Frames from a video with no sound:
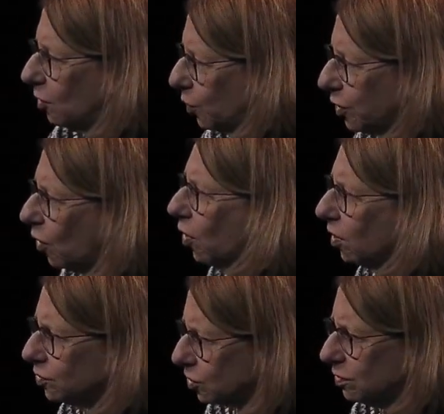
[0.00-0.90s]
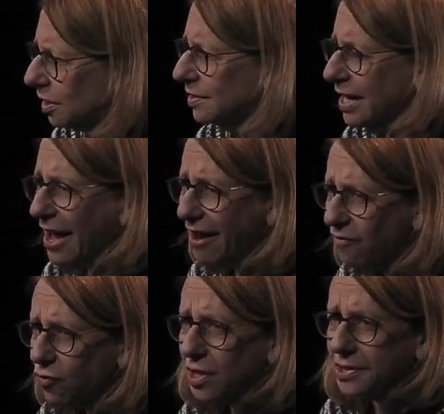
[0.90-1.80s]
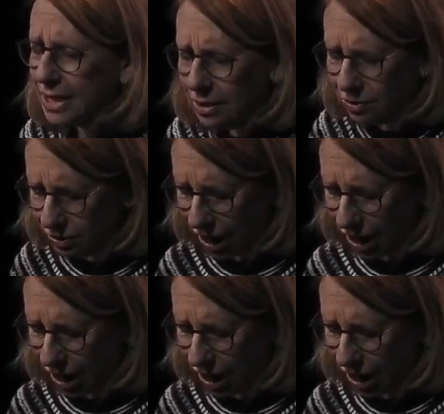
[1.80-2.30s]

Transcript: we all do this every single